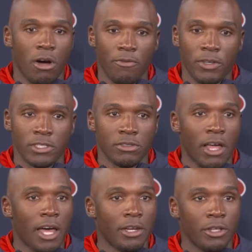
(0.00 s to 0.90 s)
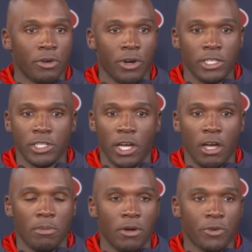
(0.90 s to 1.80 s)
offensive line did a great
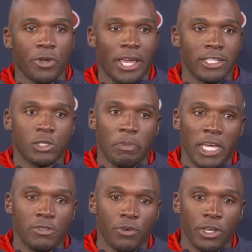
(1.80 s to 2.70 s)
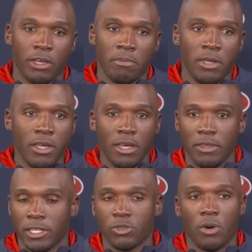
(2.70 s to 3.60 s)
job of creating space for him,
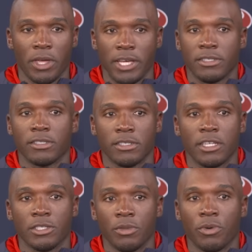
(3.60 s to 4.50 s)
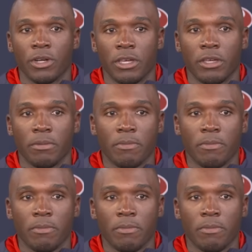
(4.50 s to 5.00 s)
and that's why we had success in the run game.